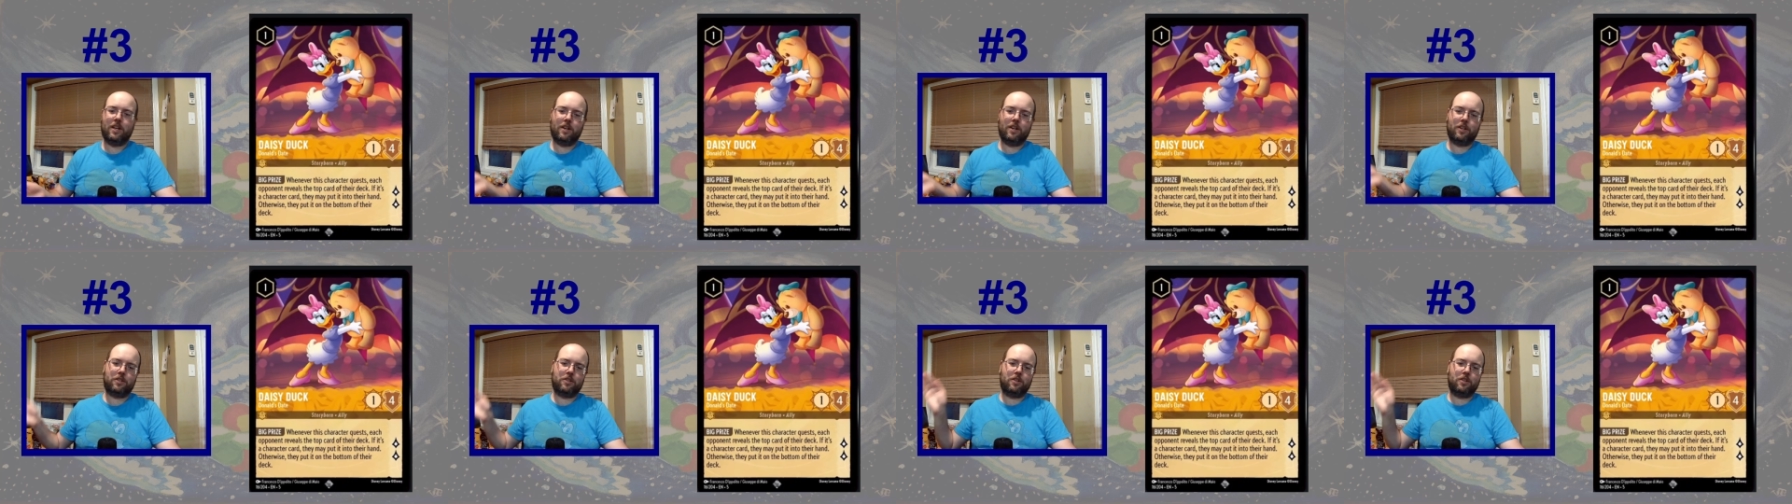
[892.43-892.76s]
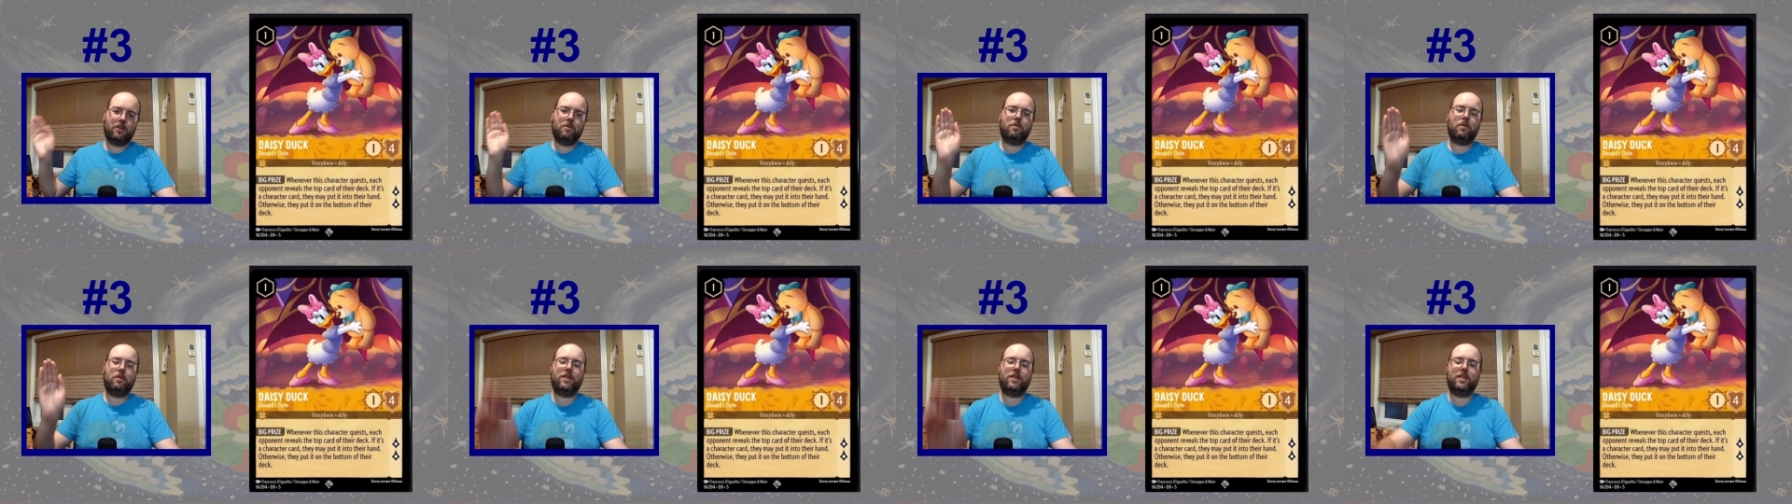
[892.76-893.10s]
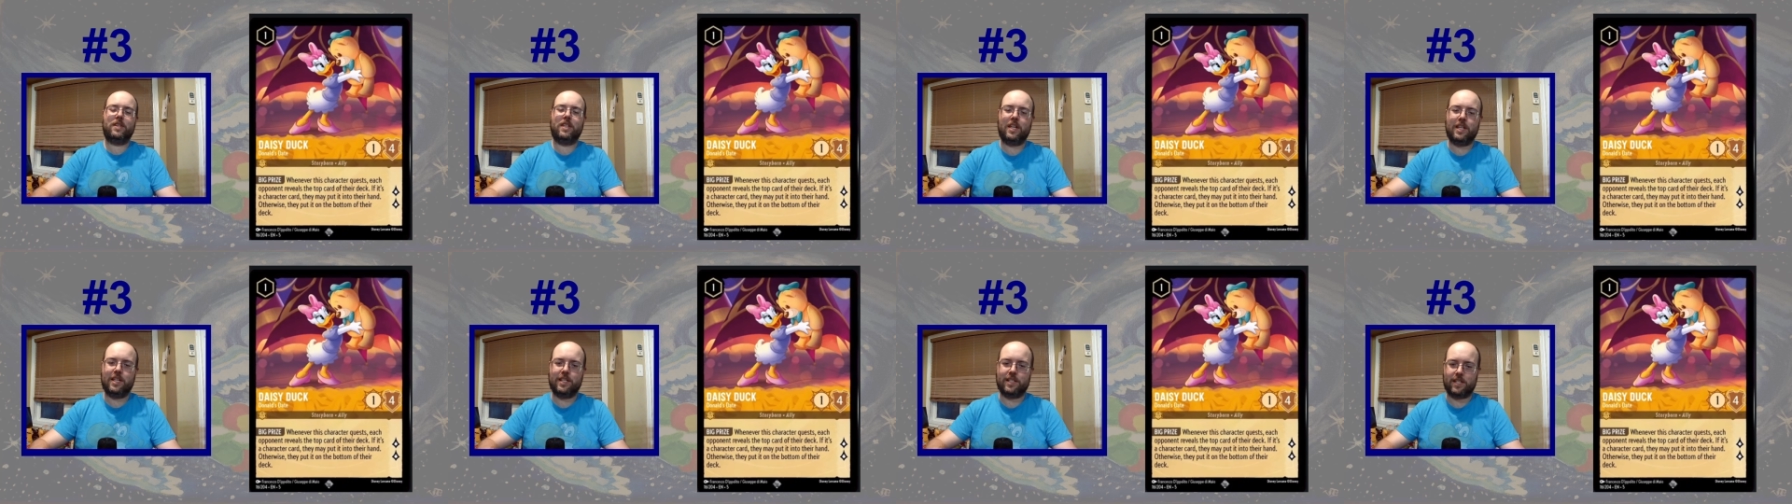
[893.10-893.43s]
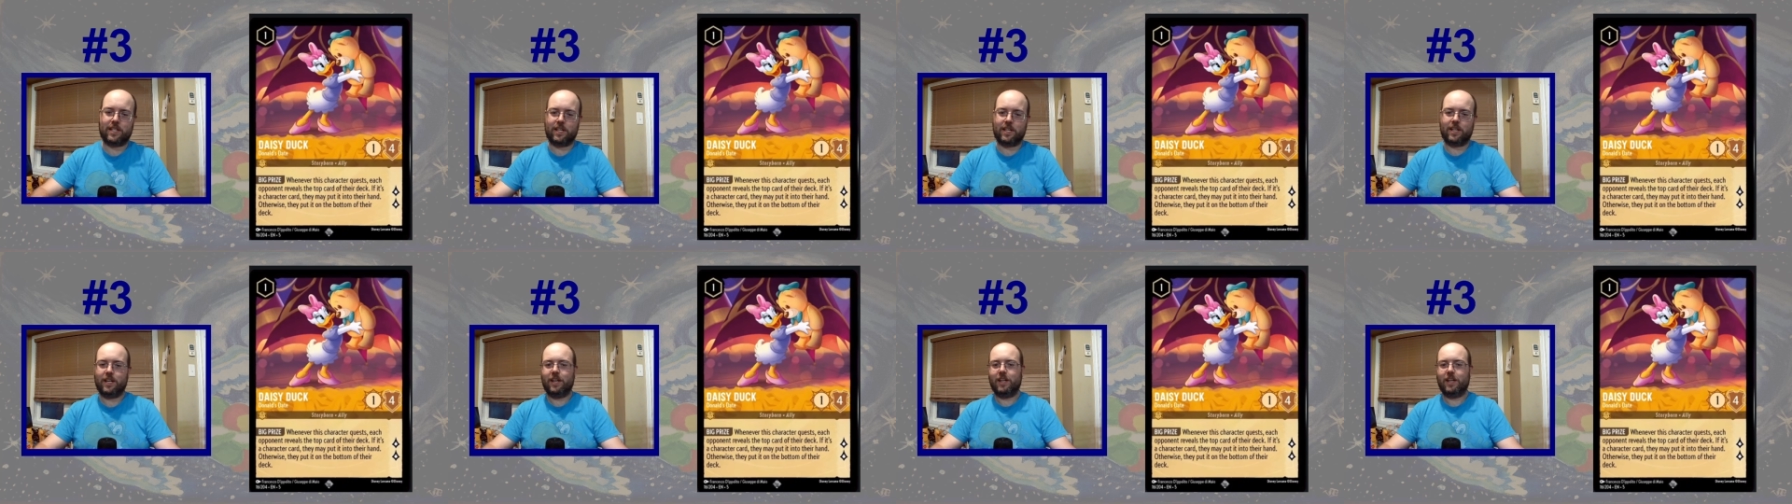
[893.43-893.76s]
a turn 1
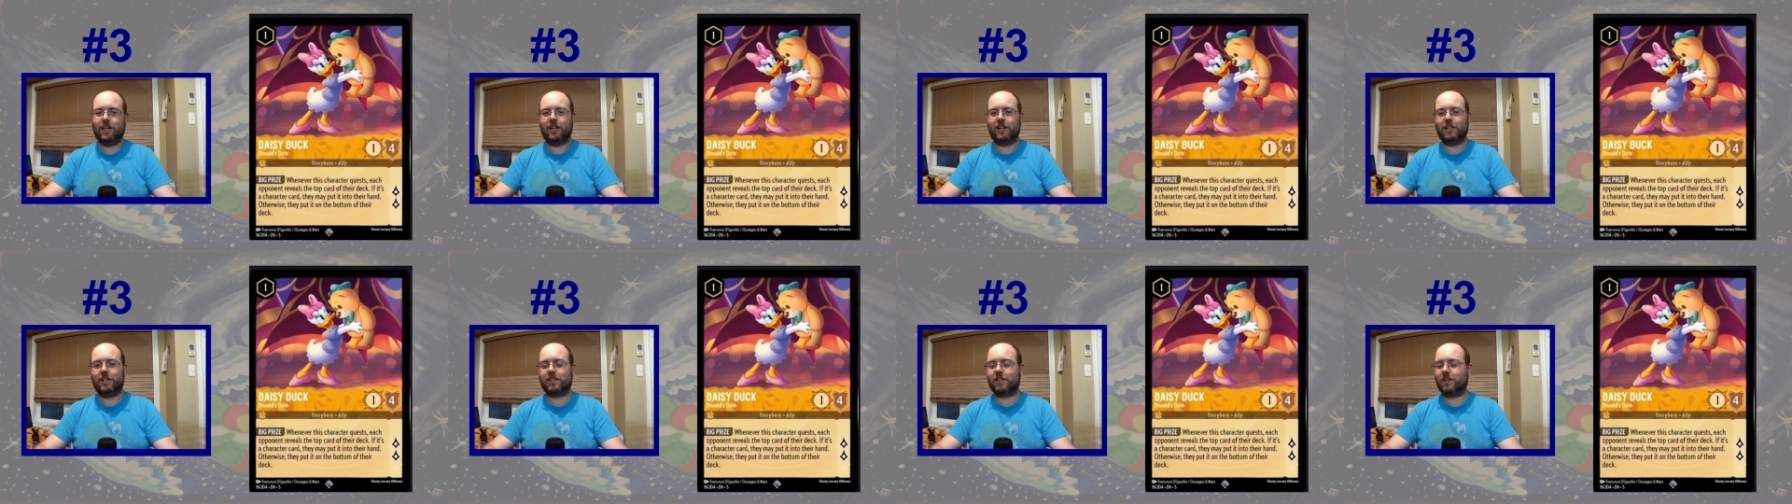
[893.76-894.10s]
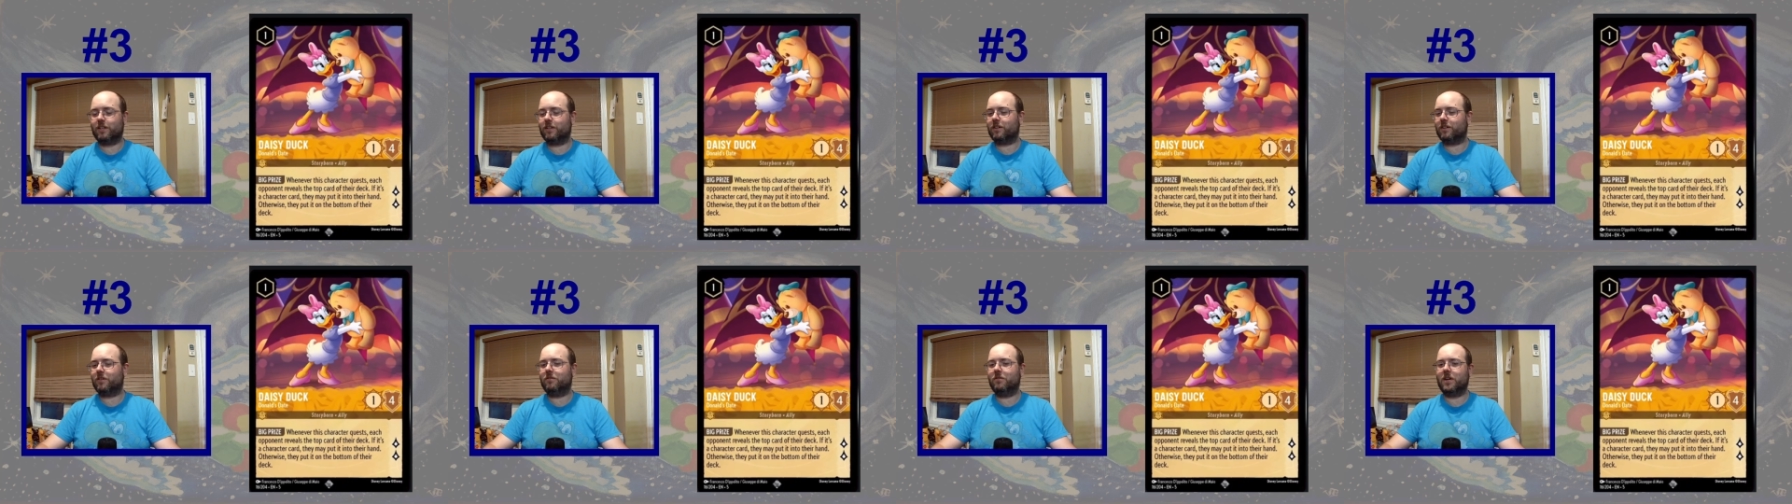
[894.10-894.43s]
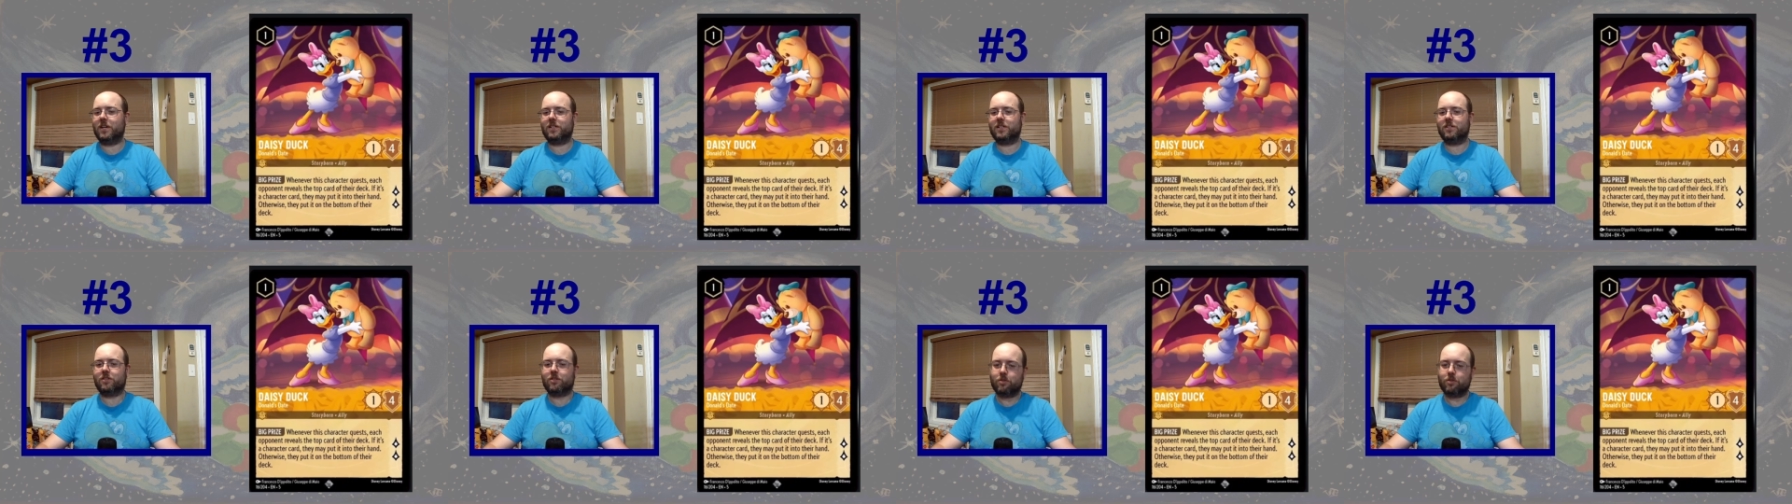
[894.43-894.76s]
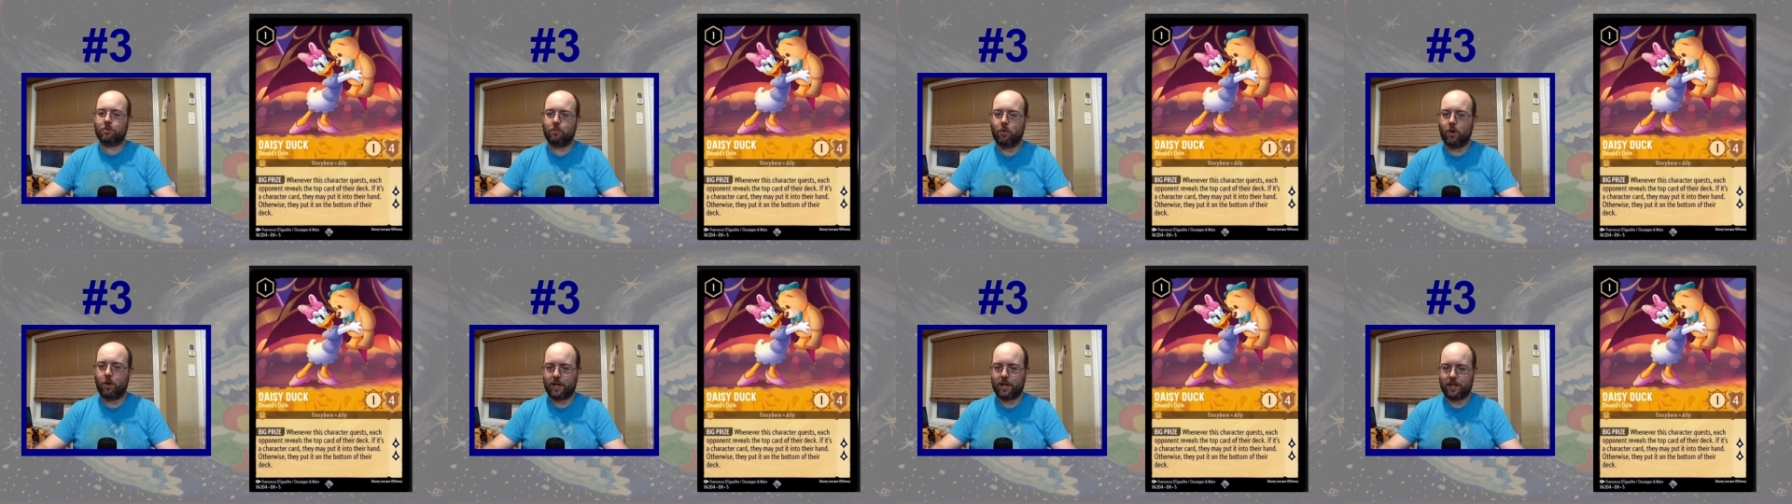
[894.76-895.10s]
Daisy is going to quest
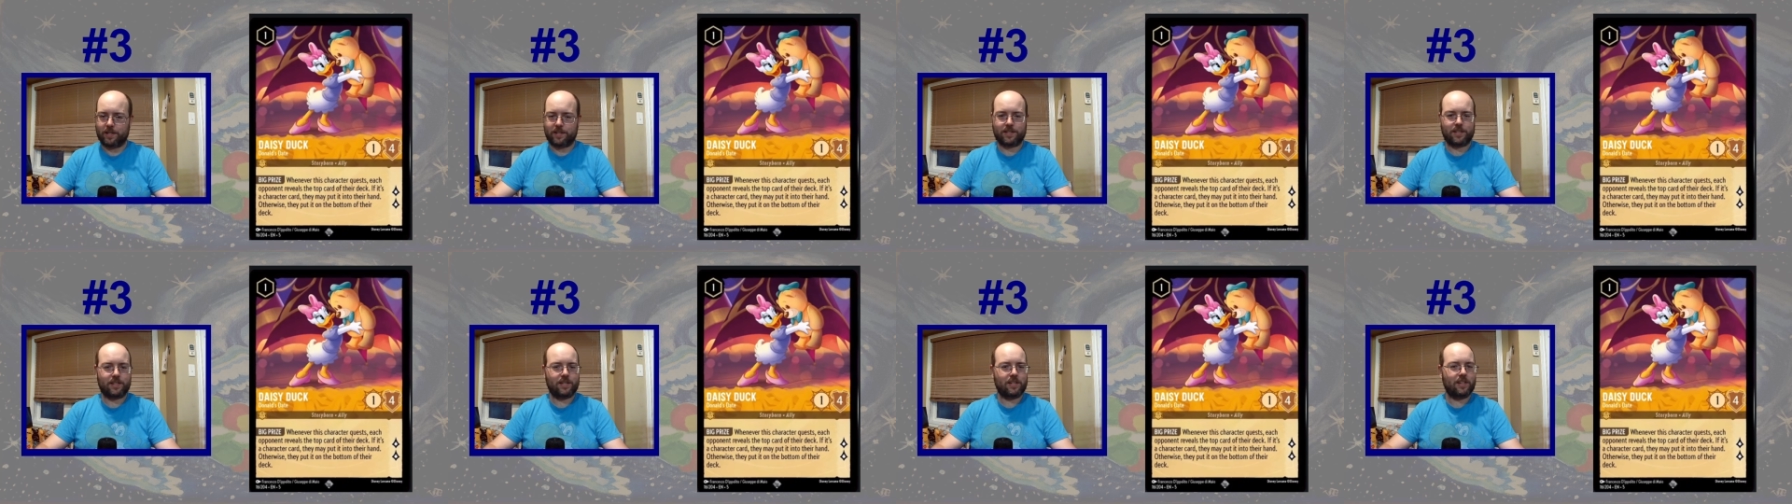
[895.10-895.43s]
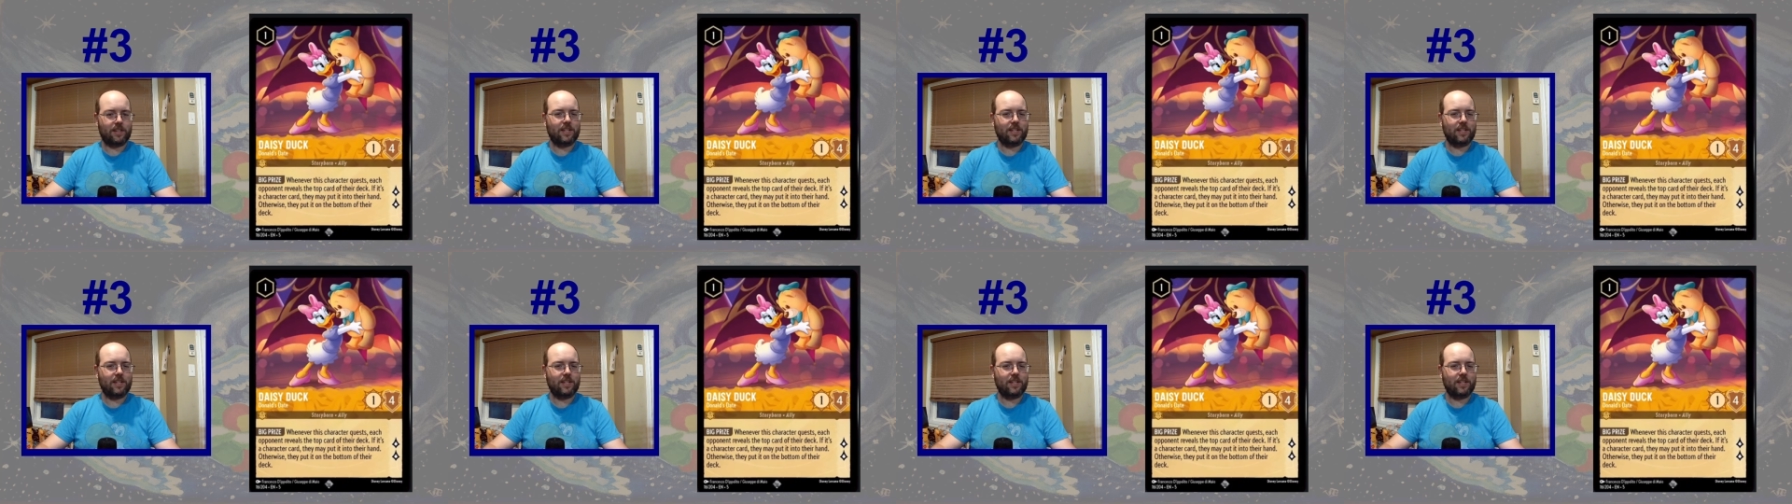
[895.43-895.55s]
twice.